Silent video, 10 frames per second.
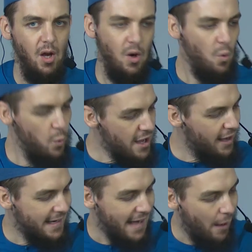We are
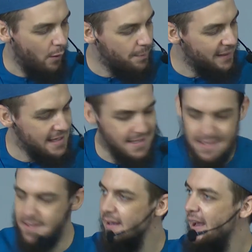in our
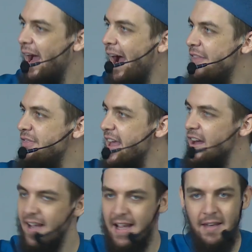place and they
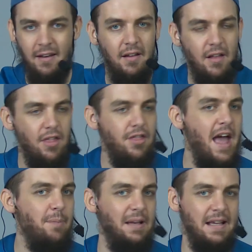are in
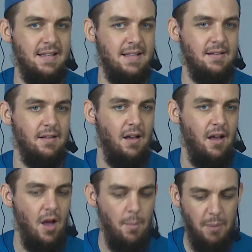their place.
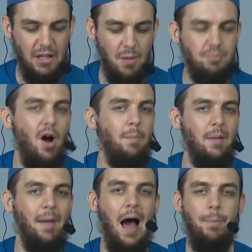But the
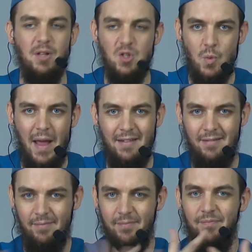problem happens when
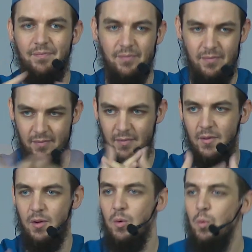
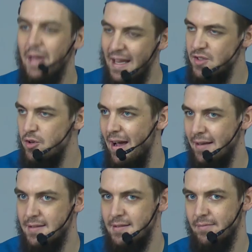we
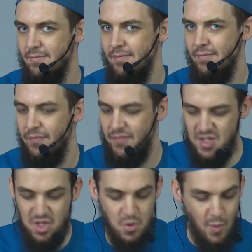interact.
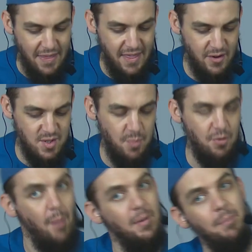This is when there is a
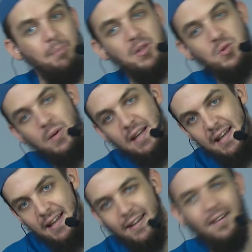problem
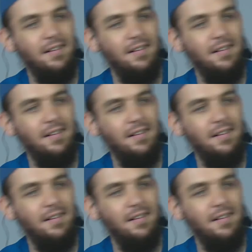between